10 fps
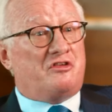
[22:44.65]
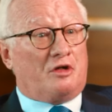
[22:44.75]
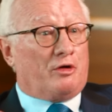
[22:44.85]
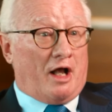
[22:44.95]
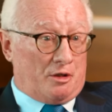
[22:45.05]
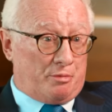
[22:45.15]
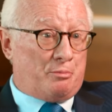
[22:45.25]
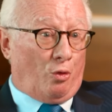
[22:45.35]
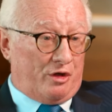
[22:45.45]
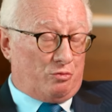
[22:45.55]
He's an old
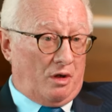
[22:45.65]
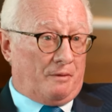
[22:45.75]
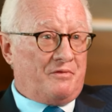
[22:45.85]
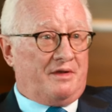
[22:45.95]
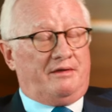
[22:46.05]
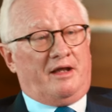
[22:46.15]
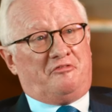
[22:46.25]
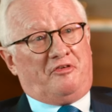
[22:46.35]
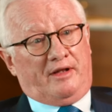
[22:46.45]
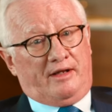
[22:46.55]
Haileybury boy as well. And
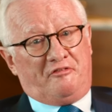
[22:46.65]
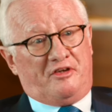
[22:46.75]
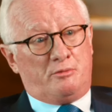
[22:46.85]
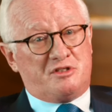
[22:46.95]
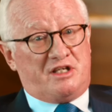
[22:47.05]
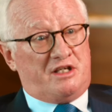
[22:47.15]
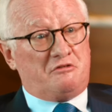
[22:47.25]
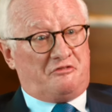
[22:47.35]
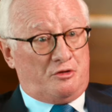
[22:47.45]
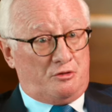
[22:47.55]
funny enough, he was the
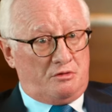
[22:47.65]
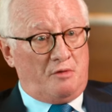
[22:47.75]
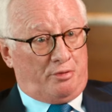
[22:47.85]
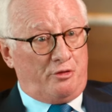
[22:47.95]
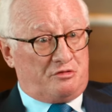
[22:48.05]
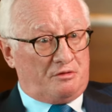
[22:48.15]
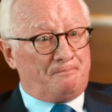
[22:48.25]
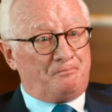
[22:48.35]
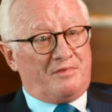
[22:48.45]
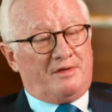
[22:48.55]
interview person
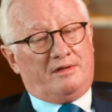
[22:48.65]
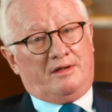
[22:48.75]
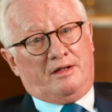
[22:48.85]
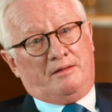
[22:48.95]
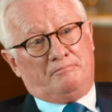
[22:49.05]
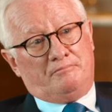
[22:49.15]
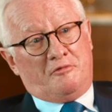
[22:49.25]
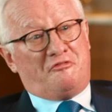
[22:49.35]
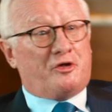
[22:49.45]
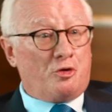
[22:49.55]

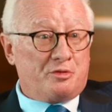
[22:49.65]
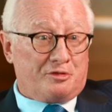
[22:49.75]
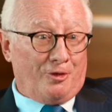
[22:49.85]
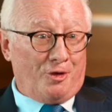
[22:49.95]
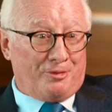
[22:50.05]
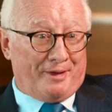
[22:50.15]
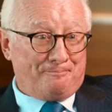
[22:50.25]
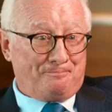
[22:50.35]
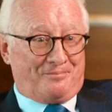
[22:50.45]
for Coopers and Lybrand.